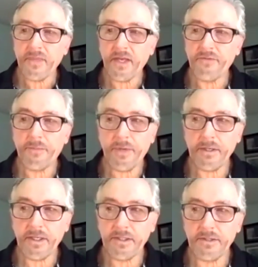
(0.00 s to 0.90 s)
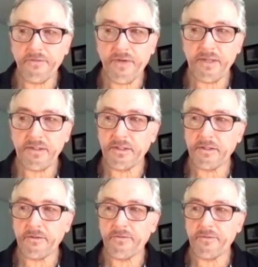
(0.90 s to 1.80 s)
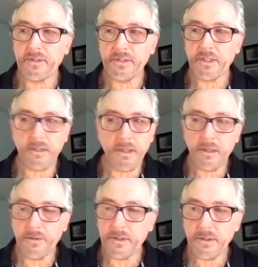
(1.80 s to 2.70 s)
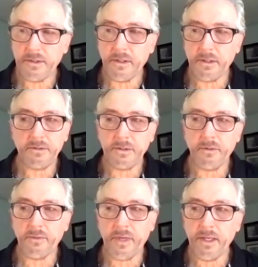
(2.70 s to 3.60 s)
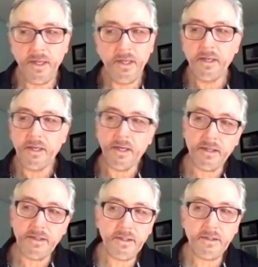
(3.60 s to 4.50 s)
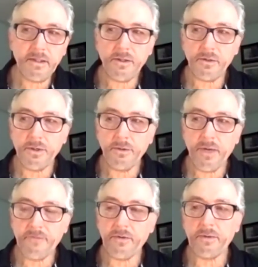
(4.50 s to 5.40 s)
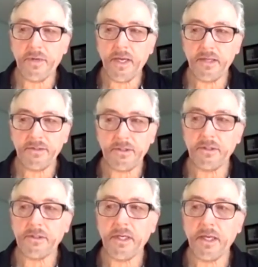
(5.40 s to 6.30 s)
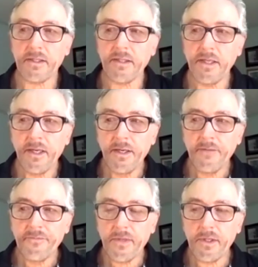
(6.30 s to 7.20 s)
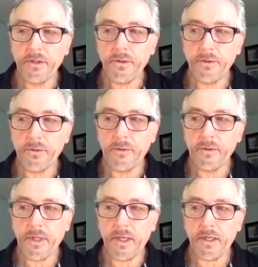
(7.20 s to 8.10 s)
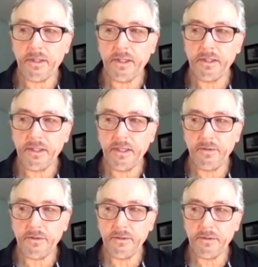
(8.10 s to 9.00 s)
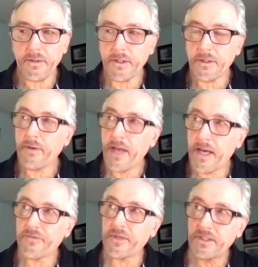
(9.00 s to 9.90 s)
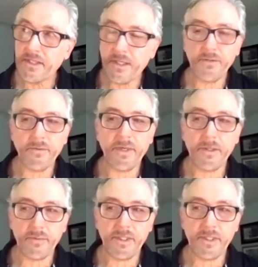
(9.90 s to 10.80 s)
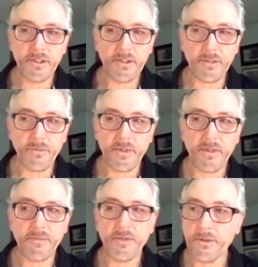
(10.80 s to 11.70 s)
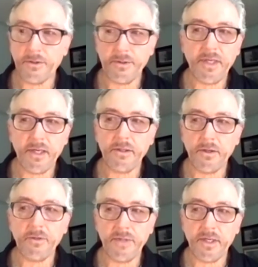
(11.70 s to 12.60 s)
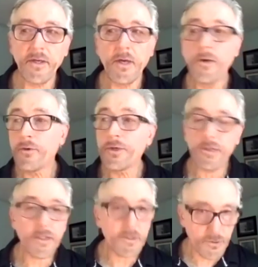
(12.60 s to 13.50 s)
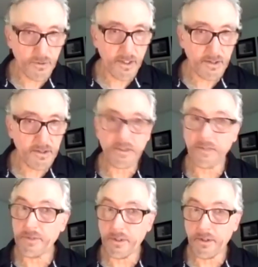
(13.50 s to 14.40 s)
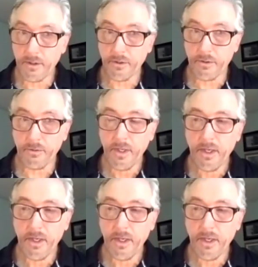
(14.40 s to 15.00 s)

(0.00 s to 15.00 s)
If the parent gets defensive and said, no, there's, you know, there's no way, then, you know, you have your answer, and you can either, you know, have an attenuated relationship with them, you know, you can't go there, or you can estrange, it's up to you.